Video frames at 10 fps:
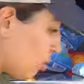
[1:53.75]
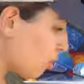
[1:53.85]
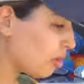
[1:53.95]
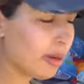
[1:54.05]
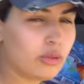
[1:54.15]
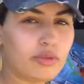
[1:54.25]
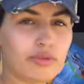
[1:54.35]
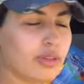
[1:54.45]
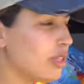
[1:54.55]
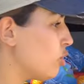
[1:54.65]
Talked about the
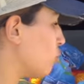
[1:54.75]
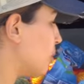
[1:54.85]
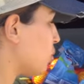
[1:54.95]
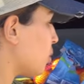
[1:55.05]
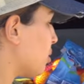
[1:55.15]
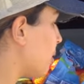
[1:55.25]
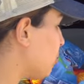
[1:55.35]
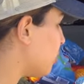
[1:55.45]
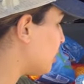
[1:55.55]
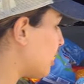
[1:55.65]
fridge, we talked
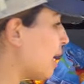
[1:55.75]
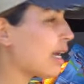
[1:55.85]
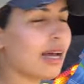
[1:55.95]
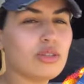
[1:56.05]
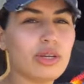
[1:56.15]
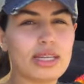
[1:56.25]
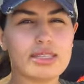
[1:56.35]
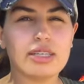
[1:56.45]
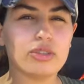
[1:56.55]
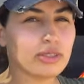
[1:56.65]
about the sink. As you can
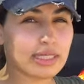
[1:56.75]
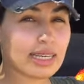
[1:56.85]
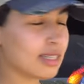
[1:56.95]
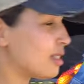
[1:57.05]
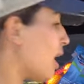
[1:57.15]
see, the sink is